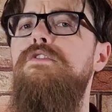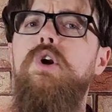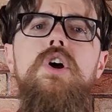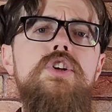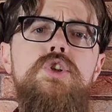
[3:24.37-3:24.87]
If
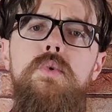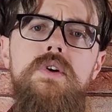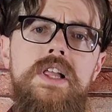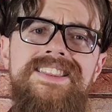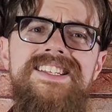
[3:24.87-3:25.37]
you're on a
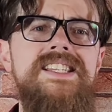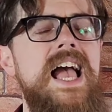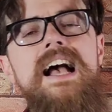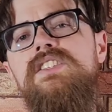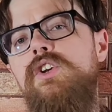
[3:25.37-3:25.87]
tour like this,
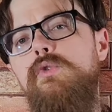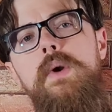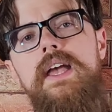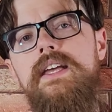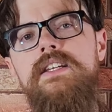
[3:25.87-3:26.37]
ask
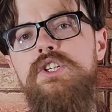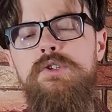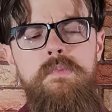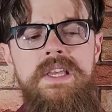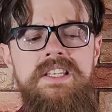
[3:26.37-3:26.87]
away. It
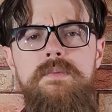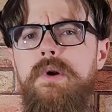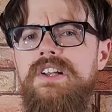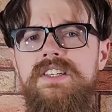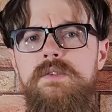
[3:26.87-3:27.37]
just makes the
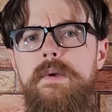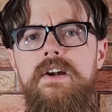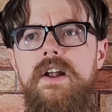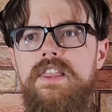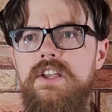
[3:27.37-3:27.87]
process
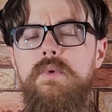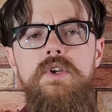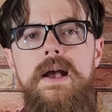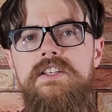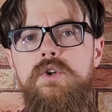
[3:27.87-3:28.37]
better, I think,
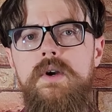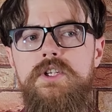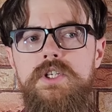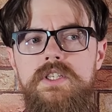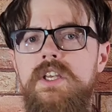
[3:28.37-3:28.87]
when you ask
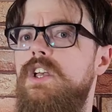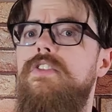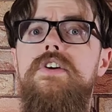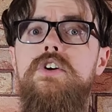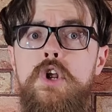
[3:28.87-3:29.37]
questions.
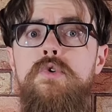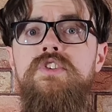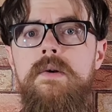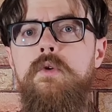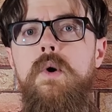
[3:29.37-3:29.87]
There are no
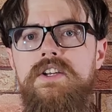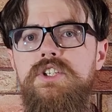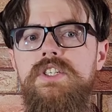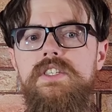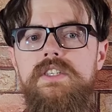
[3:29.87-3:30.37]
dumb
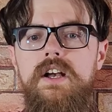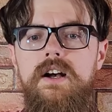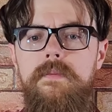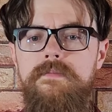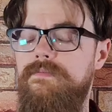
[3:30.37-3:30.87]
questions.
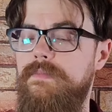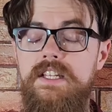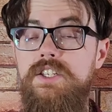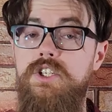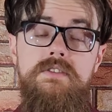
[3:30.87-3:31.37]

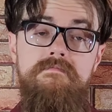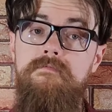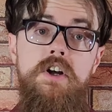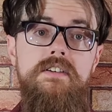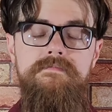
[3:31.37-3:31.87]
It's just
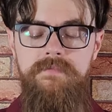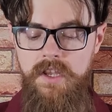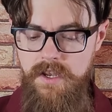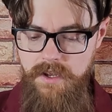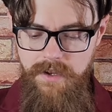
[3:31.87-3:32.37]
fun.
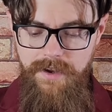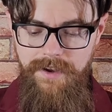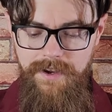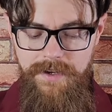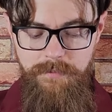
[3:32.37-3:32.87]

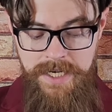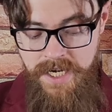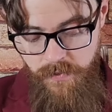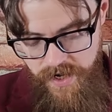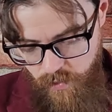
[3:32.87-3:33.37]
But
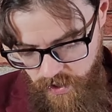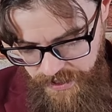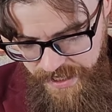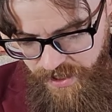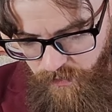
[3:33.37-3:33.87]
anyway, what
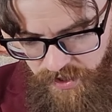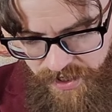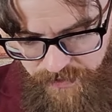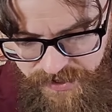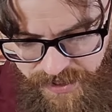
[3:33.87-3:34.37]
did I get while
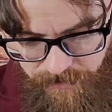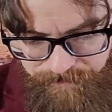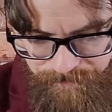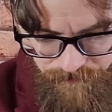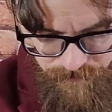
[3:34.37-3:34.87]
I was there?